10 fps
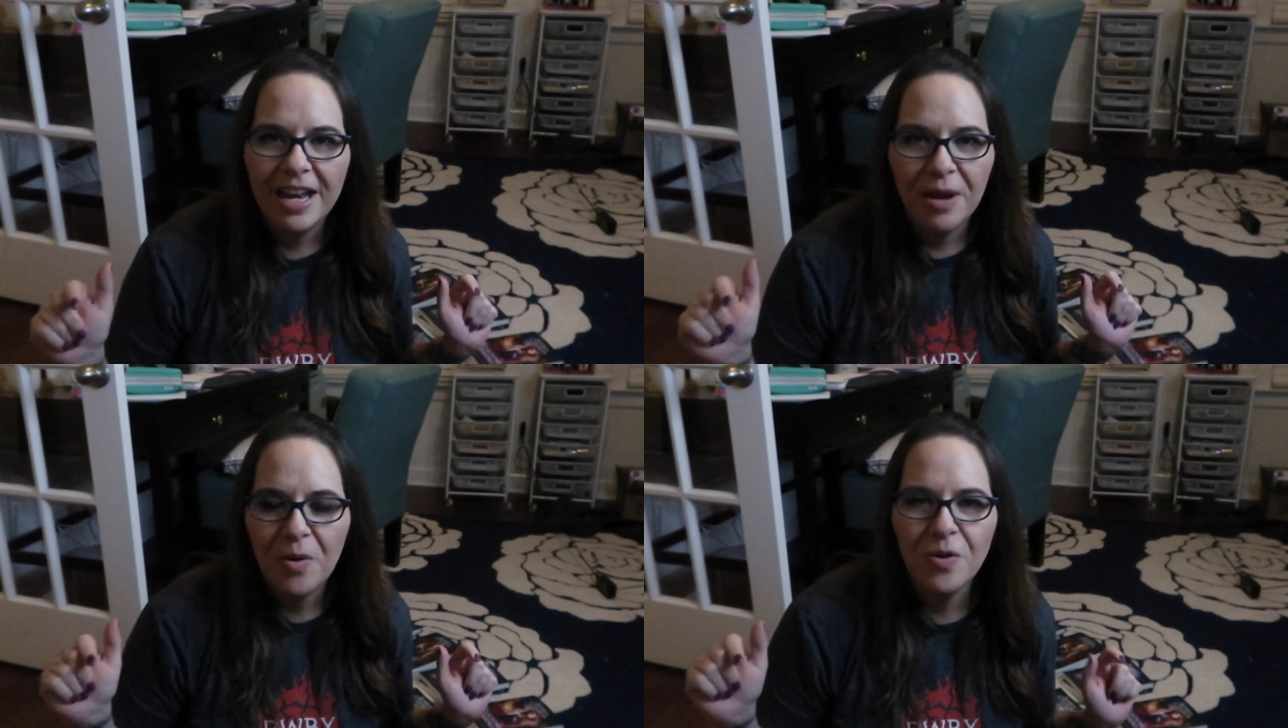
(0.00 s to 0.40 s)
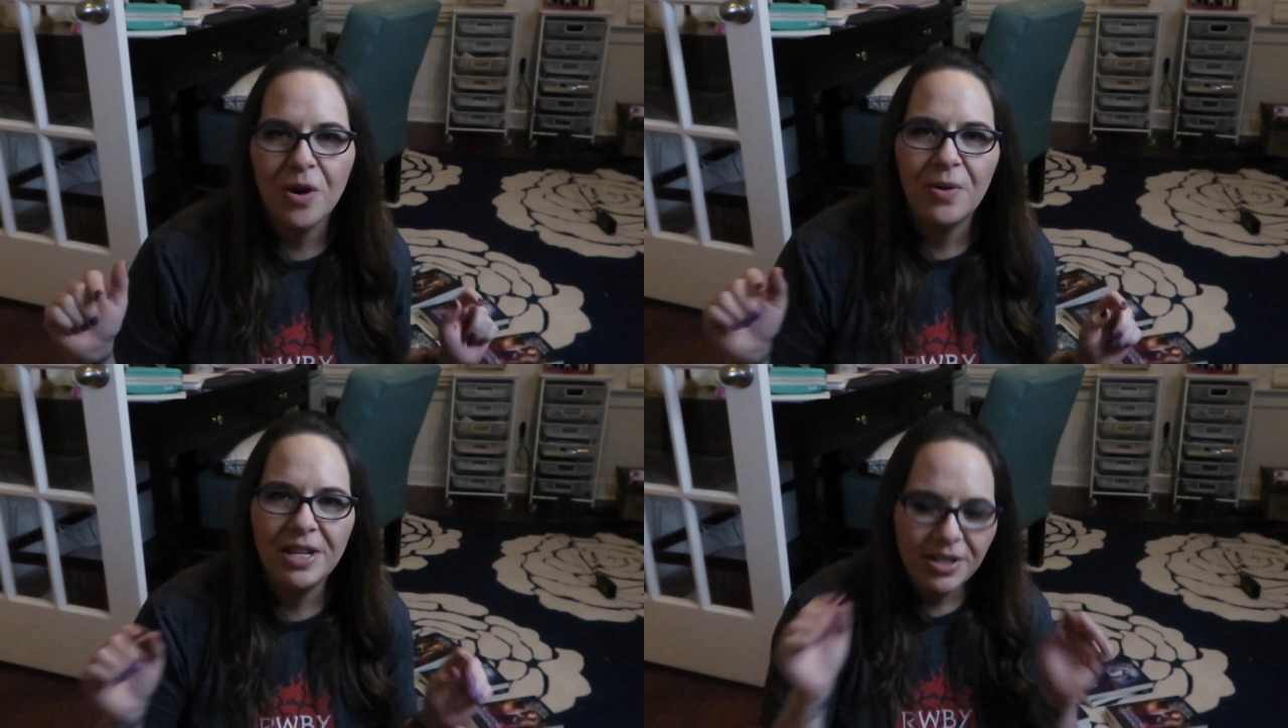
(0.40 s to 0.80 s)
and I won't
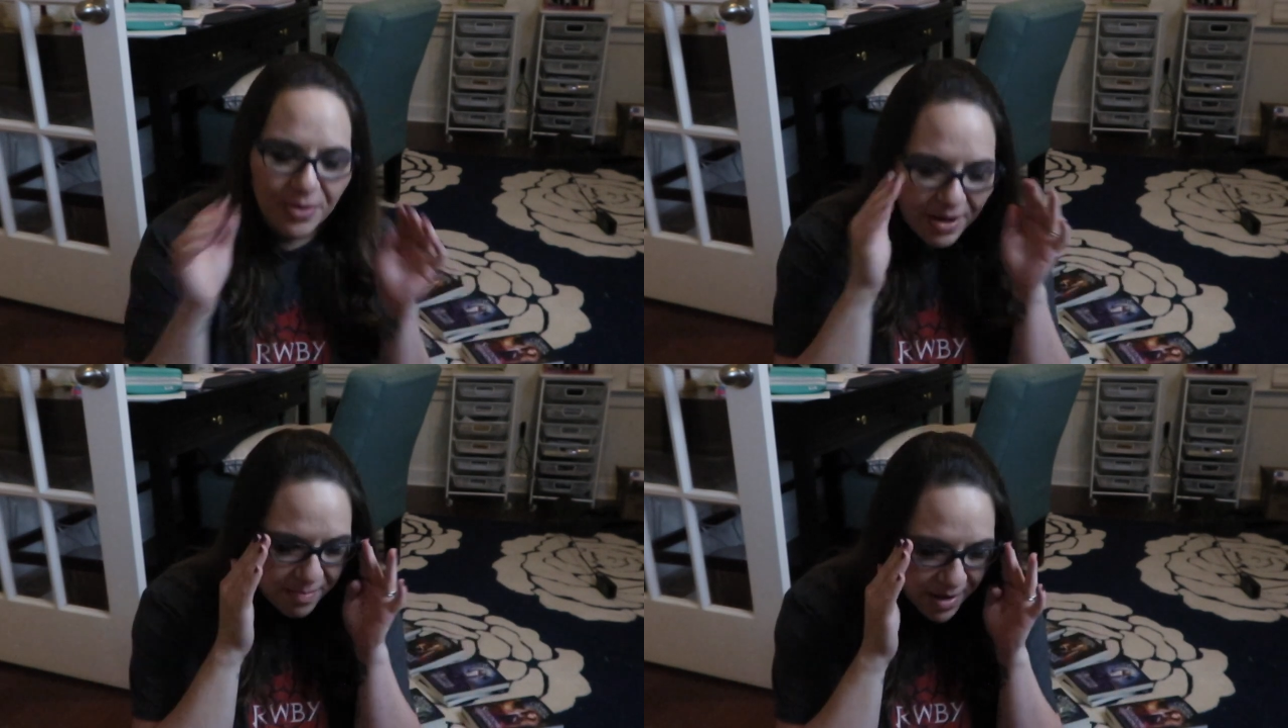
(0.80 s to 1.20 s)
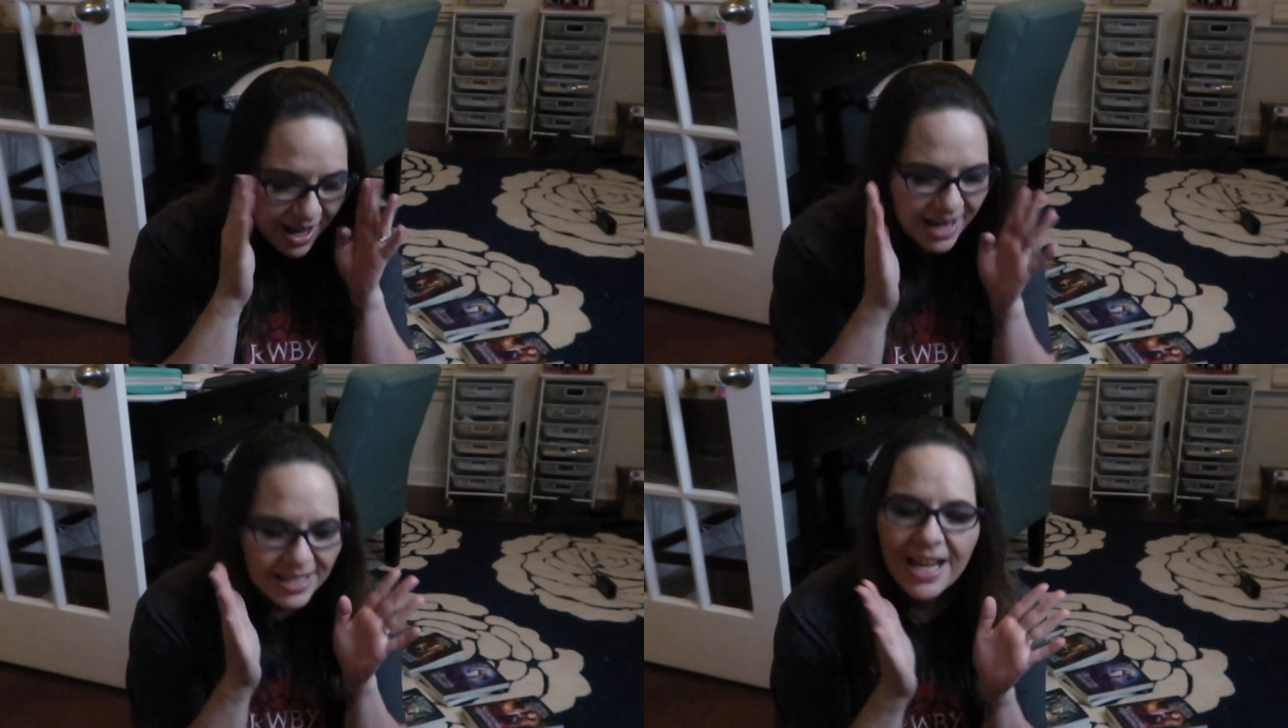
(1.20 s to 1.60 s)
go into it,
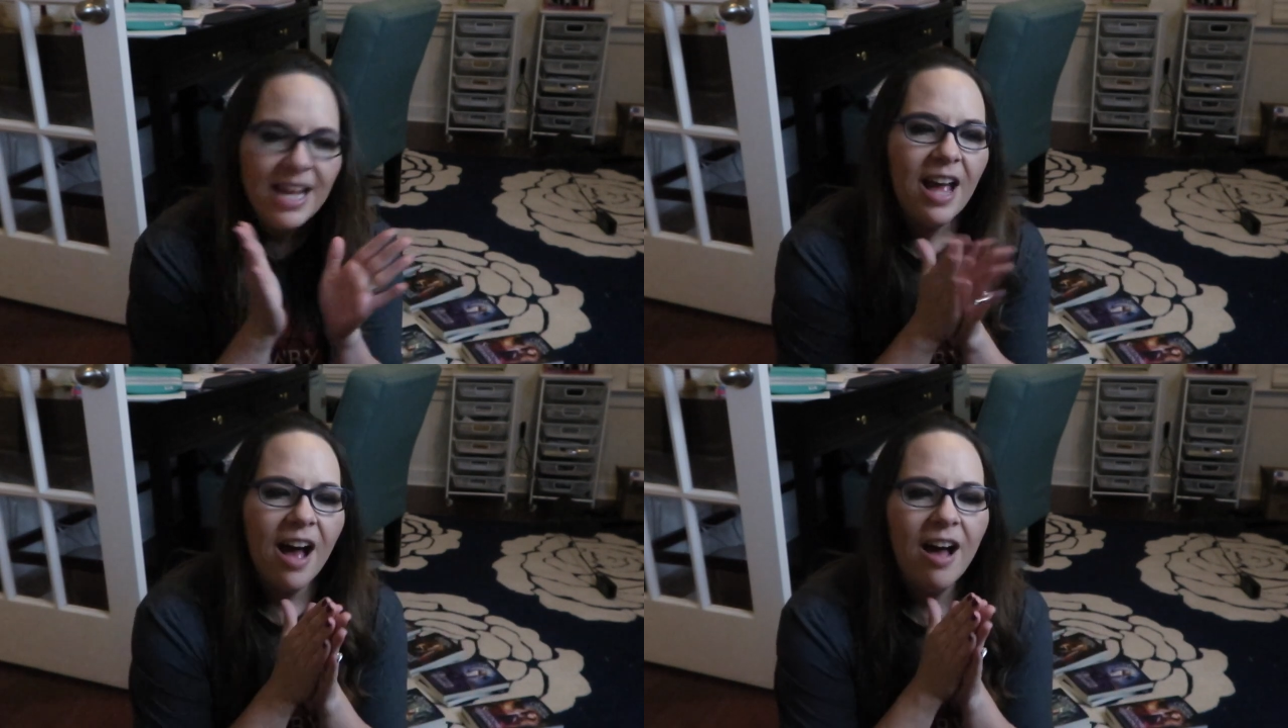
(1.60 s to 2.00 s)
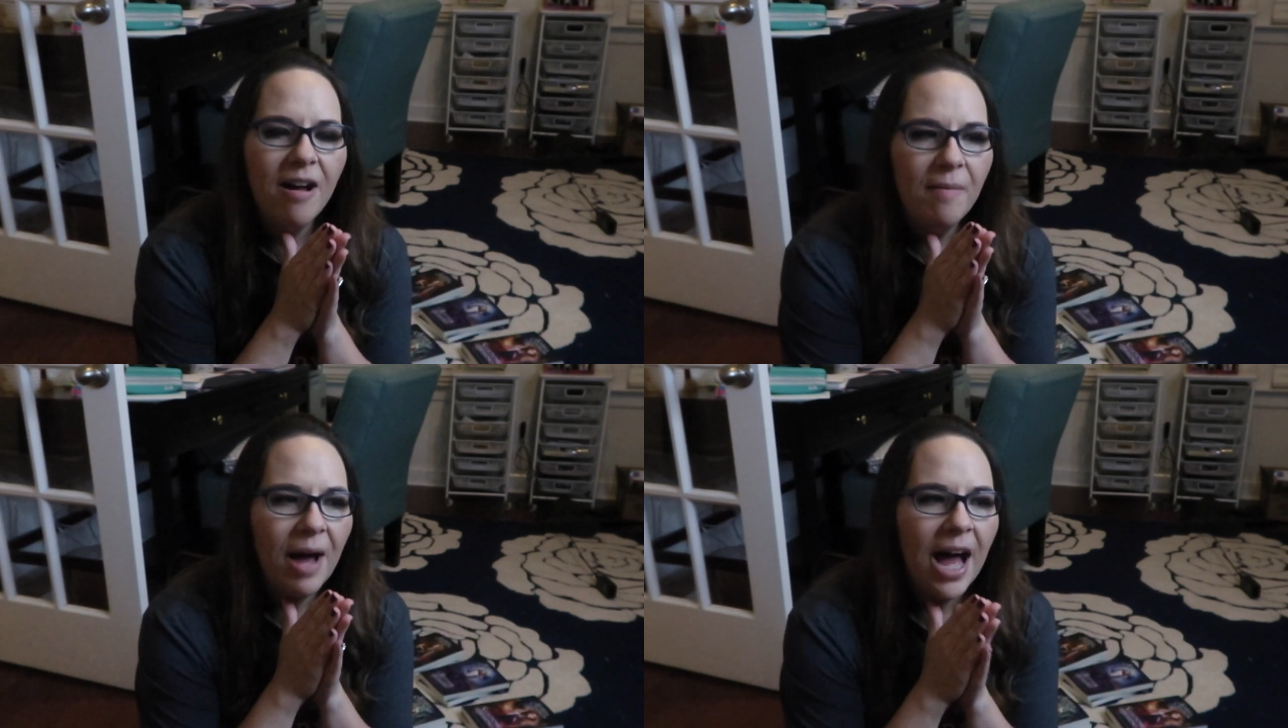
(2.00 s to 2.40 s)
but
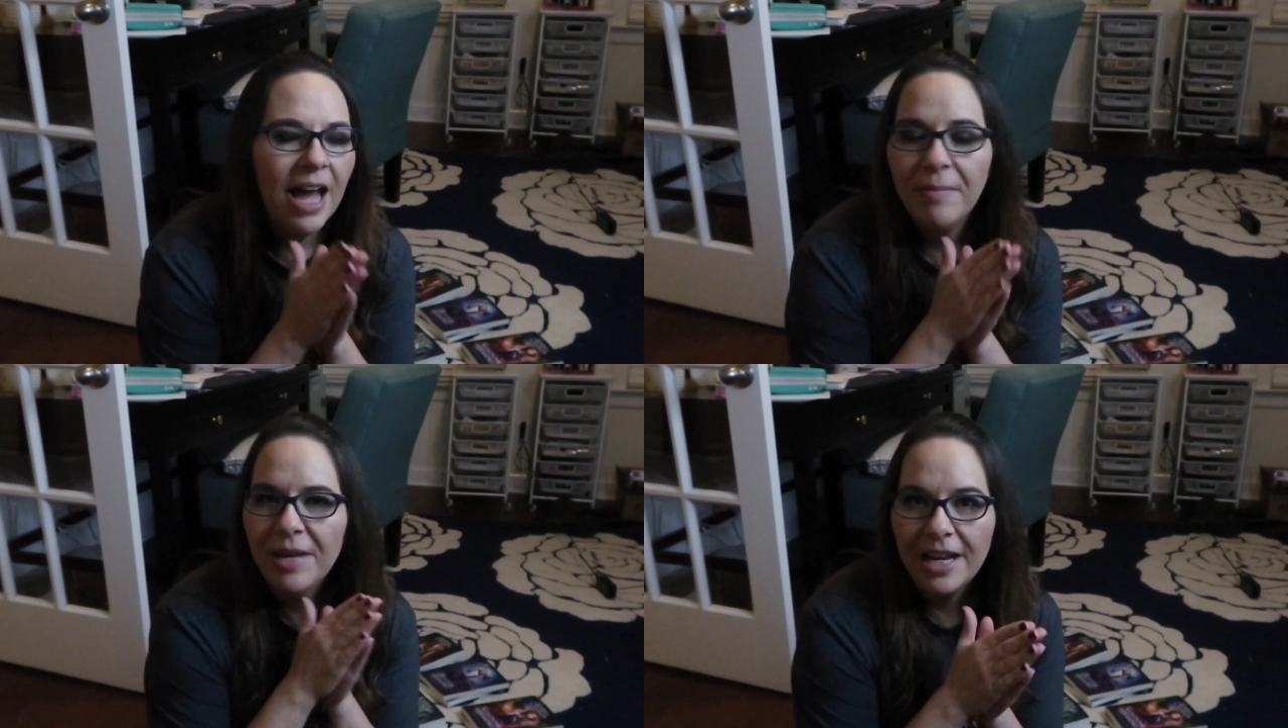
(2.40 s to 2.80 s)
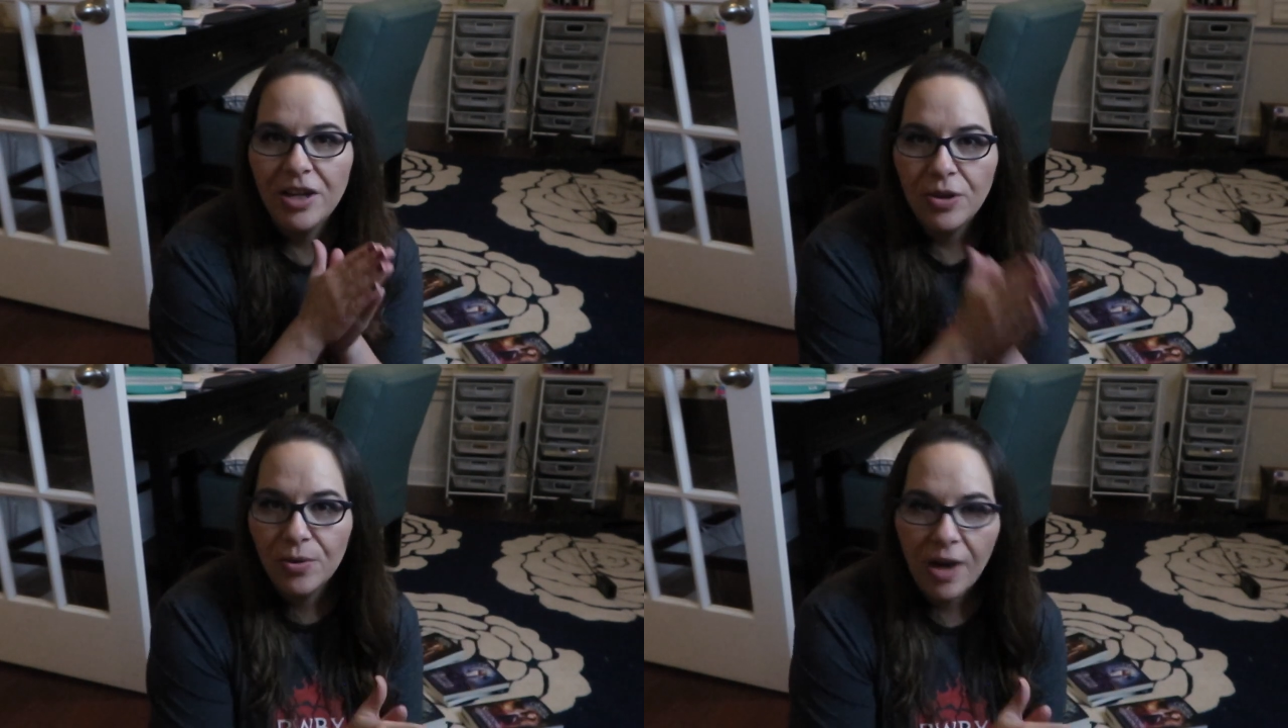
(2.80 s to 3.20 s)
I am
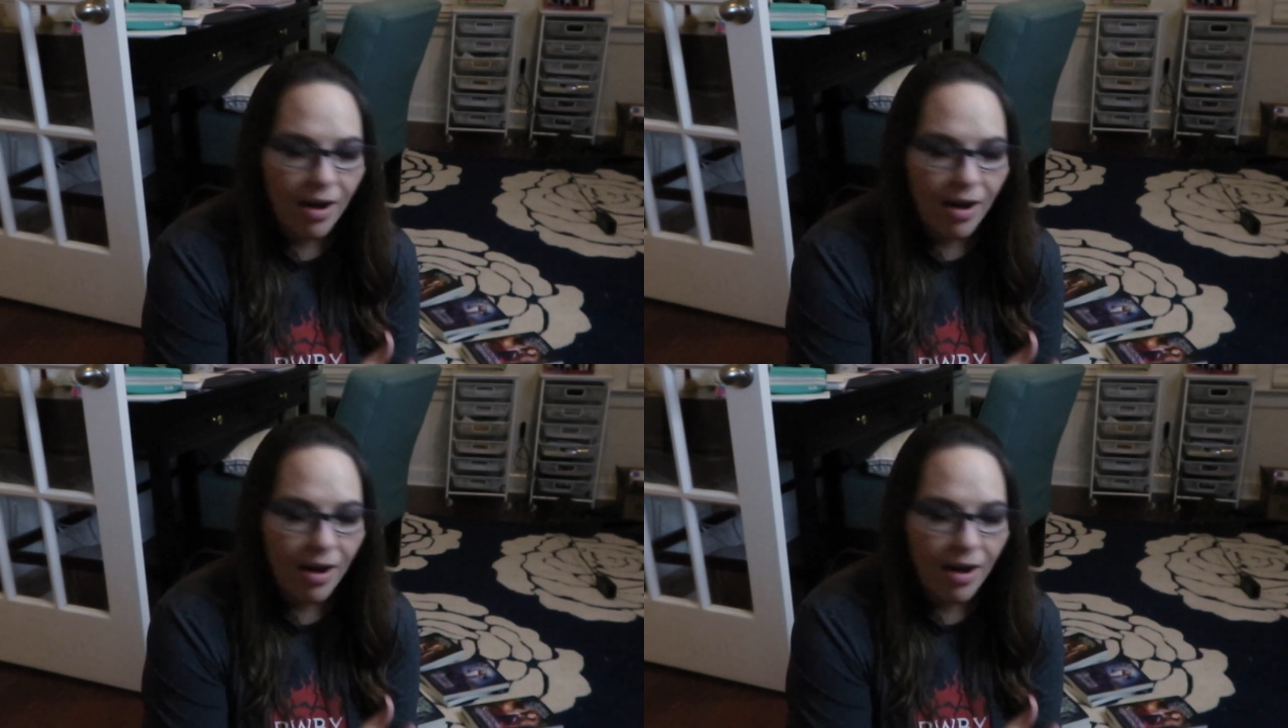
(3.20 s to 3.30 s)
getting new